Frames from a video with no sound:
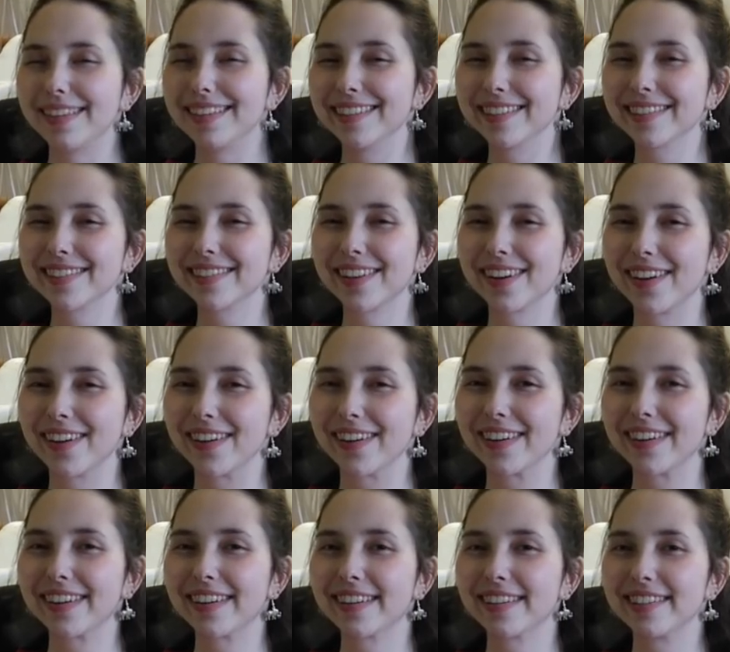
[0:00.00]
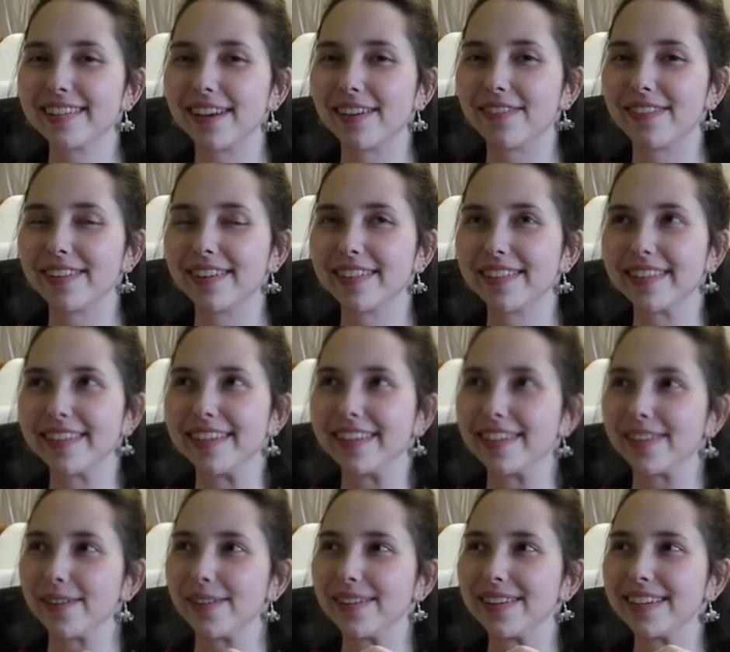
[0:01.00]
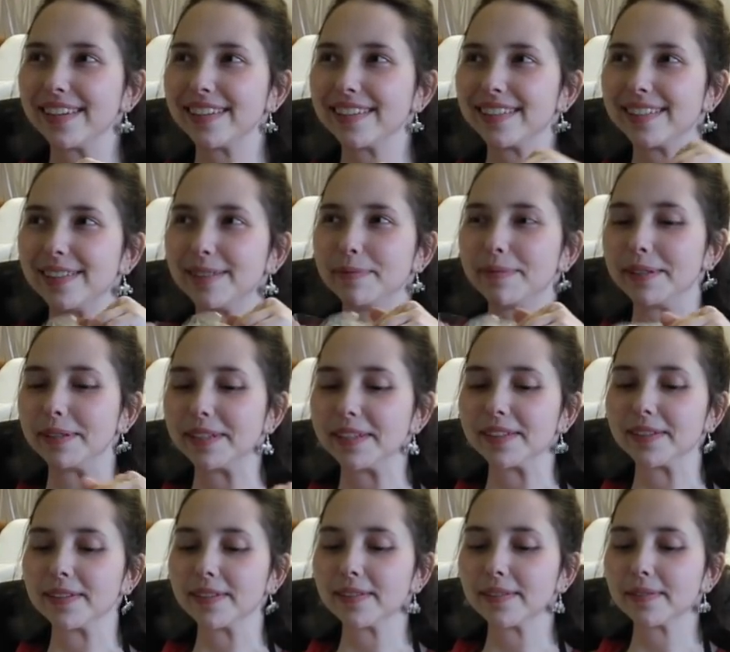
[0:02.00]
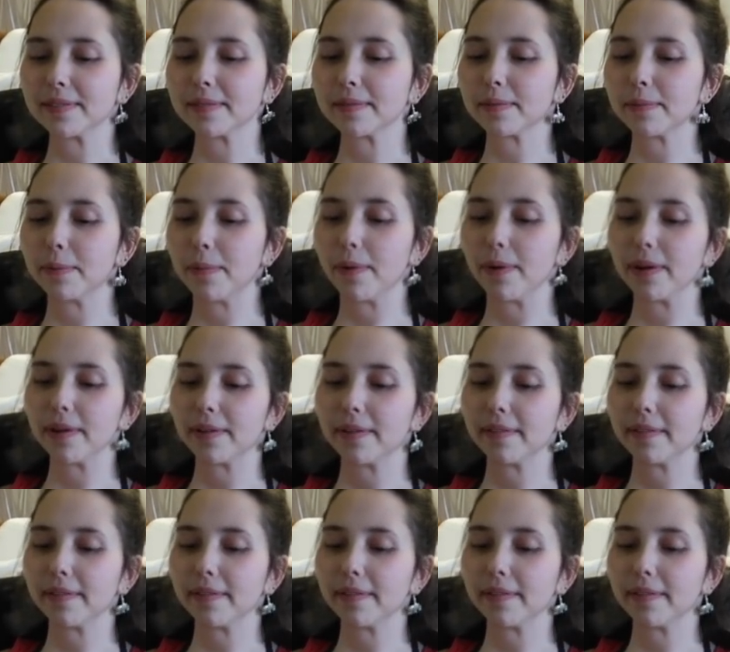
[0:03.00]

These are definitely going to be more.